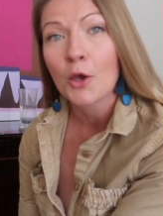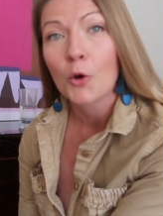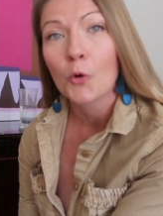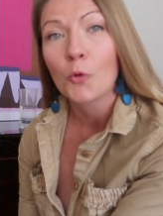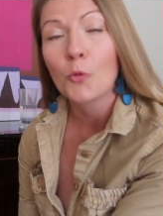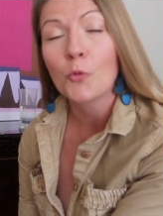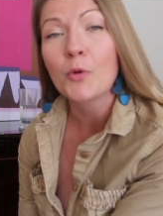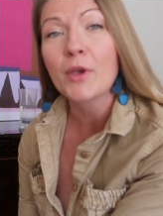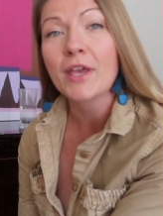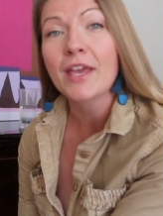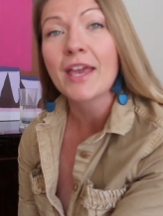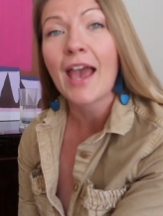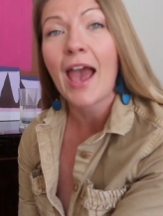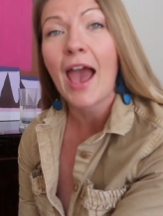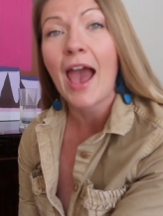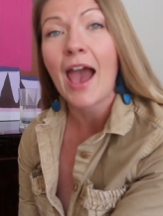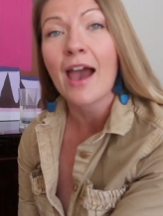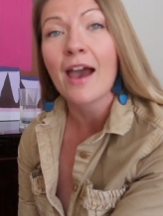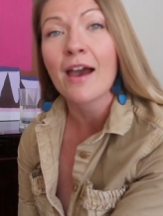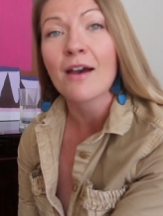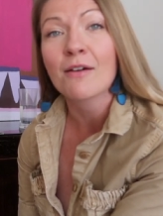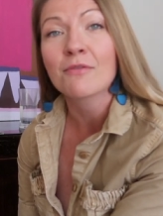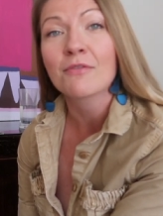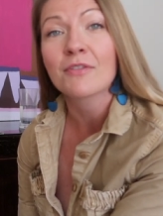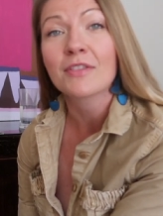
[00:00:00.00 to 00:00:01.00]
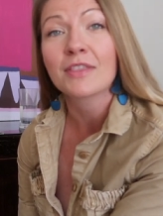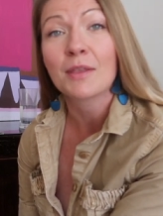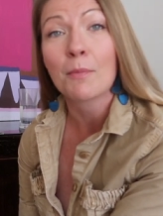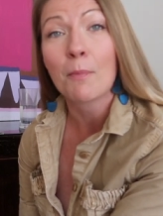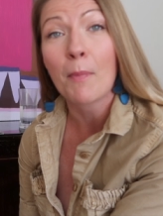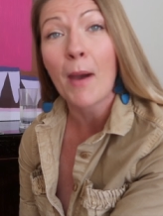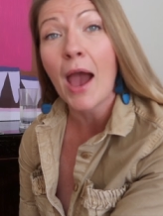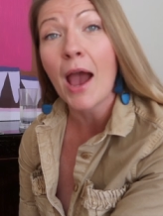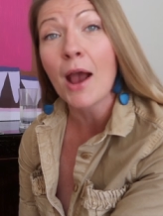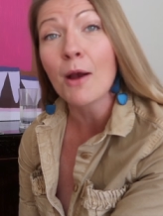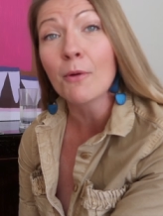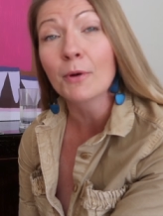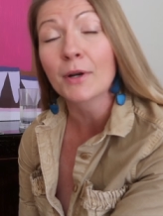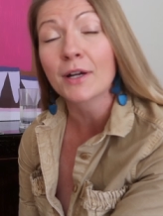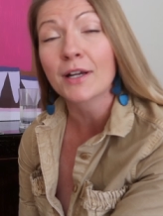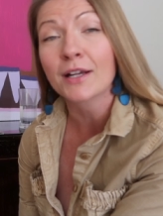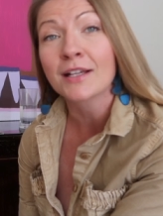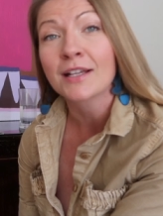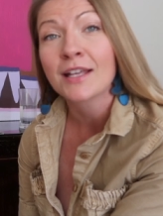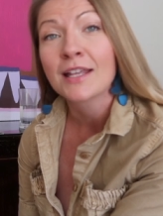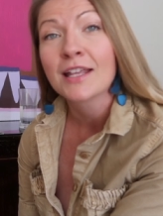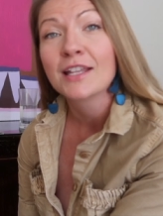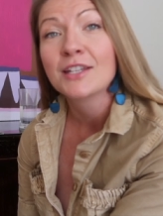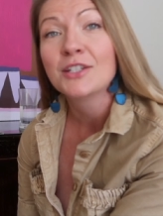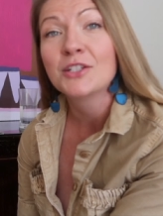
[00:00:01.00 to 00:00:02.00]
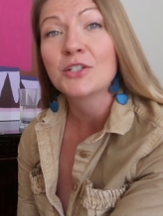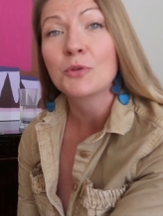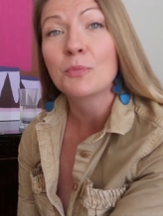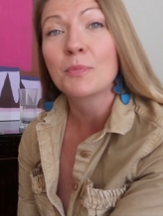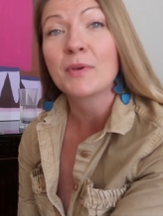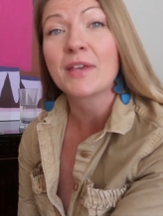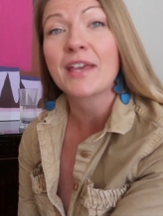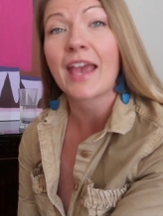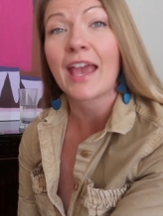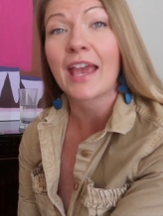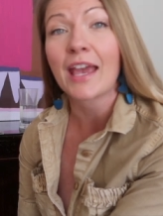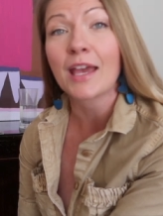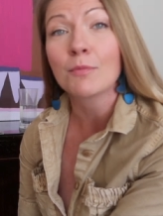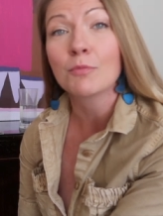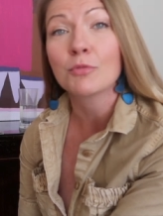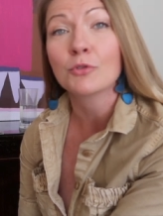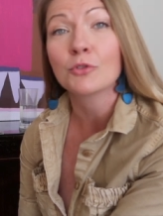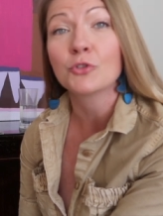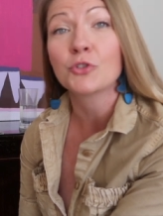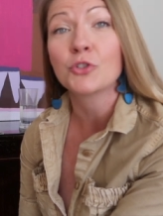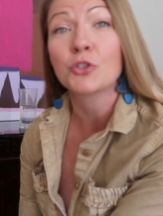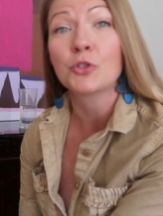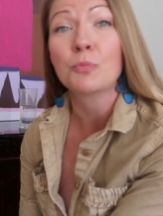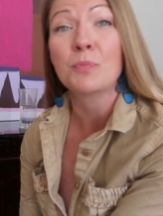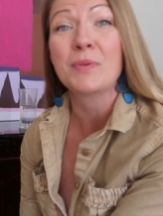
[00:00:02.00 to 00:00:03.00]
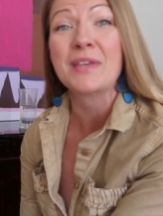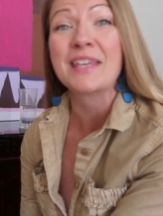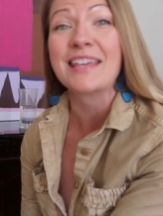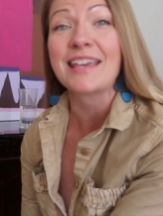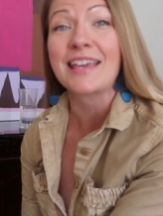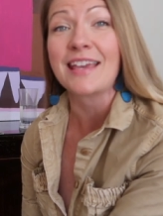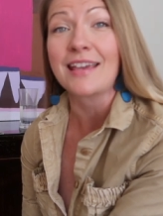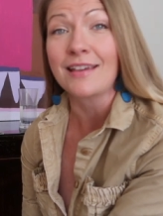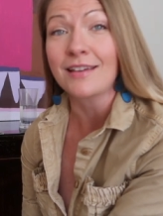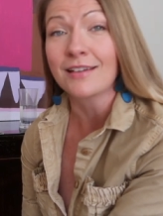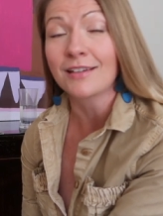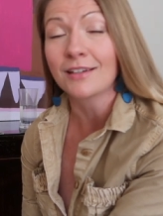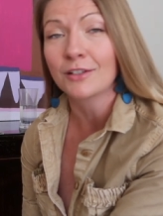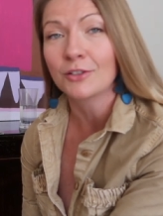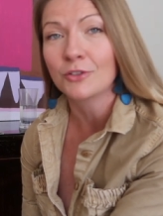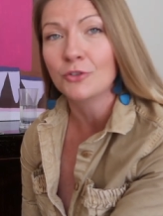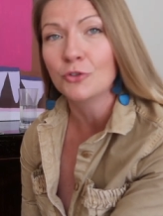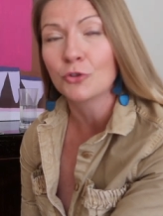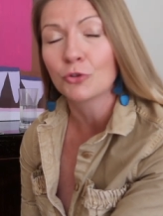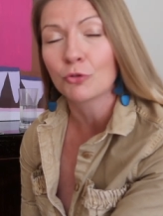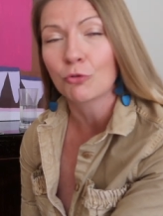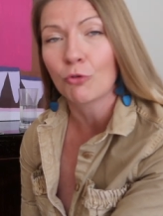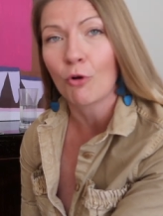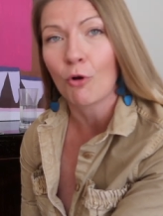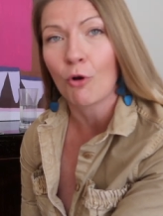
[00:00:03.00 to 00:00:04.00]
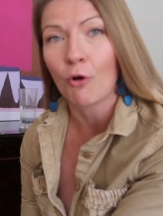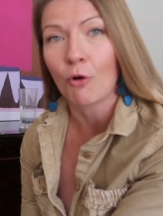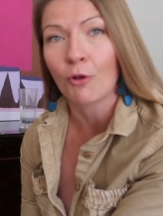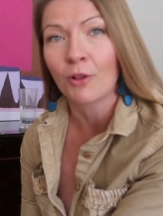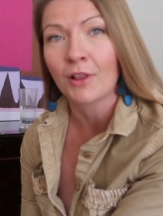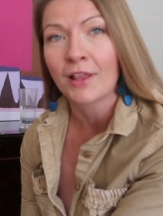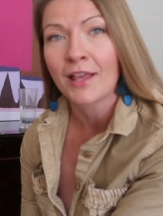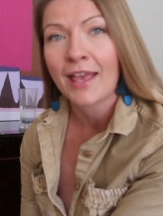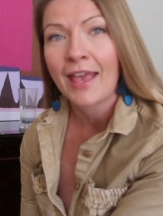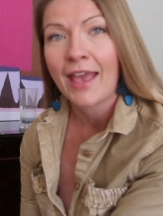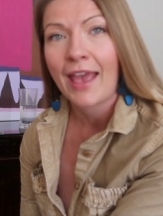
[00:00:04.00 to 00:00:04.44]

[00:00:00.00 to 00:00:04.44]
we have the power to be able to be in control